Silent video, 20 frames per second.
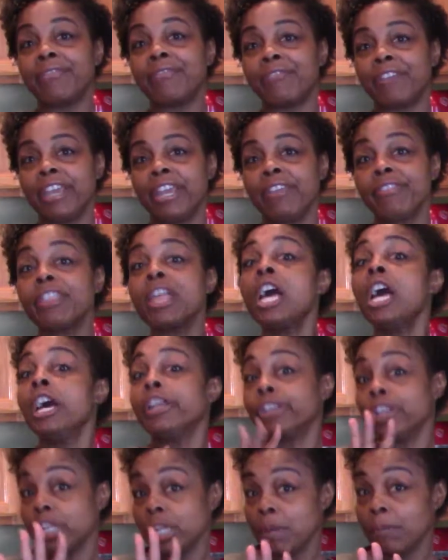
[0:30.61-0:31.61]

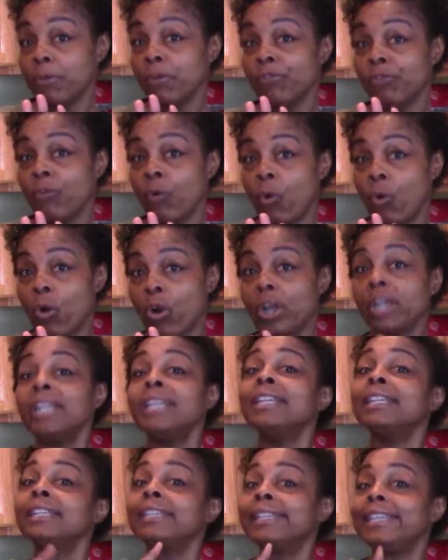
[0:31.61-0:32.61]

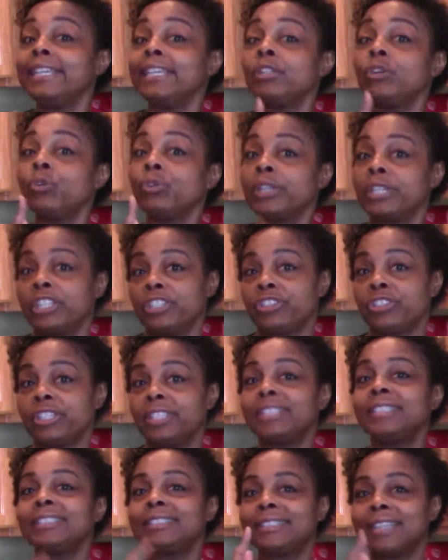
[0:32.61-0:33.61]

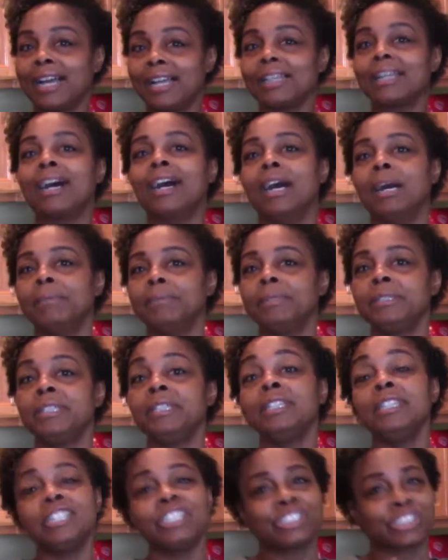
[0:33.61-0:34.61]
faith_ketokitchen.com.
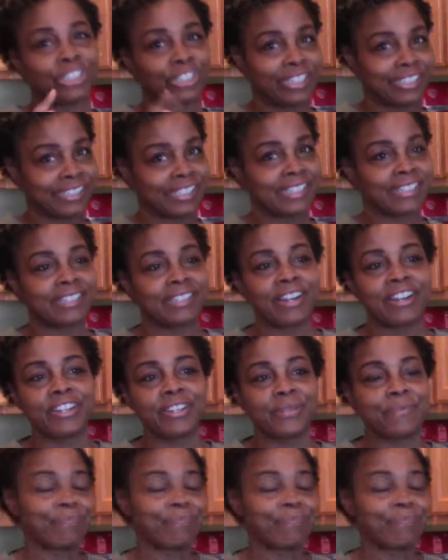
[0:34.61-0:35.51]
So let's get started.